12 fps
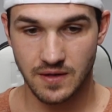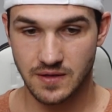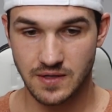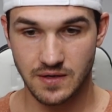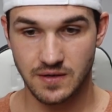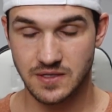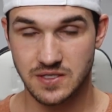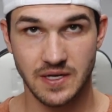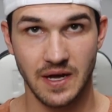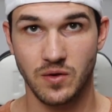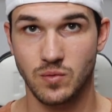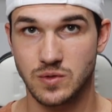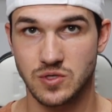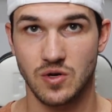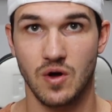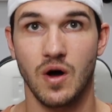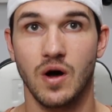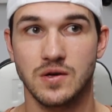the sound was
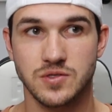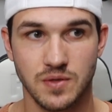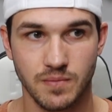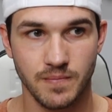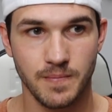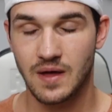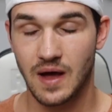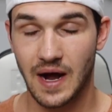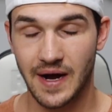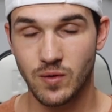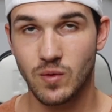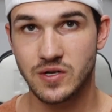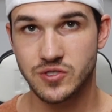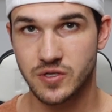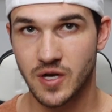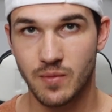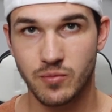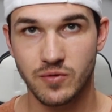awesome. I had watched a
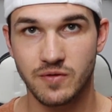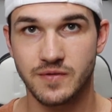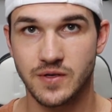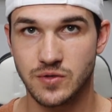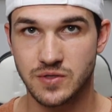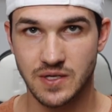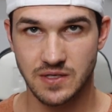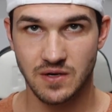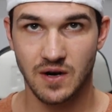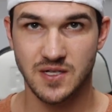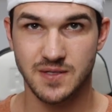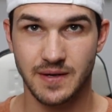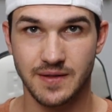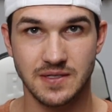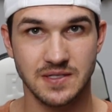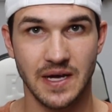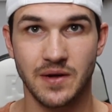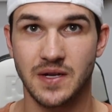couple reviews that talked about the
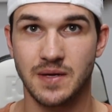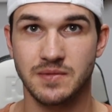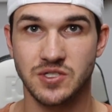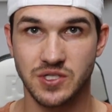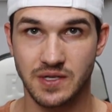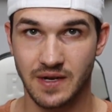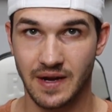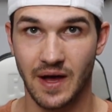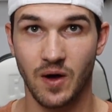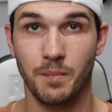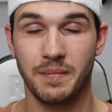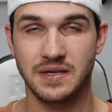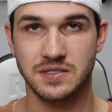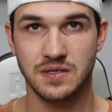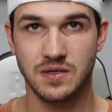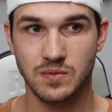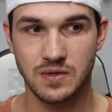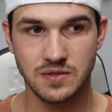sound imaging and how amazing
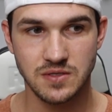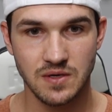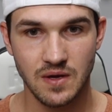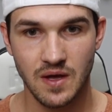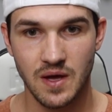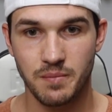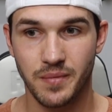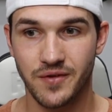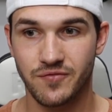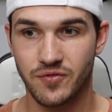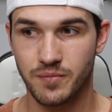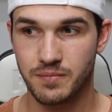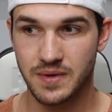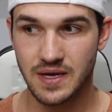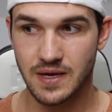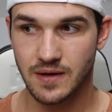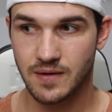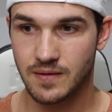it was, but for
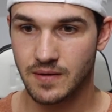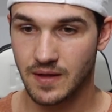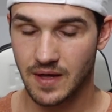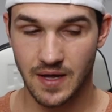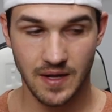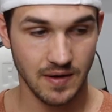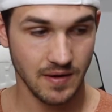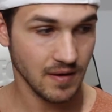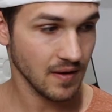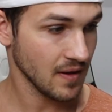me, and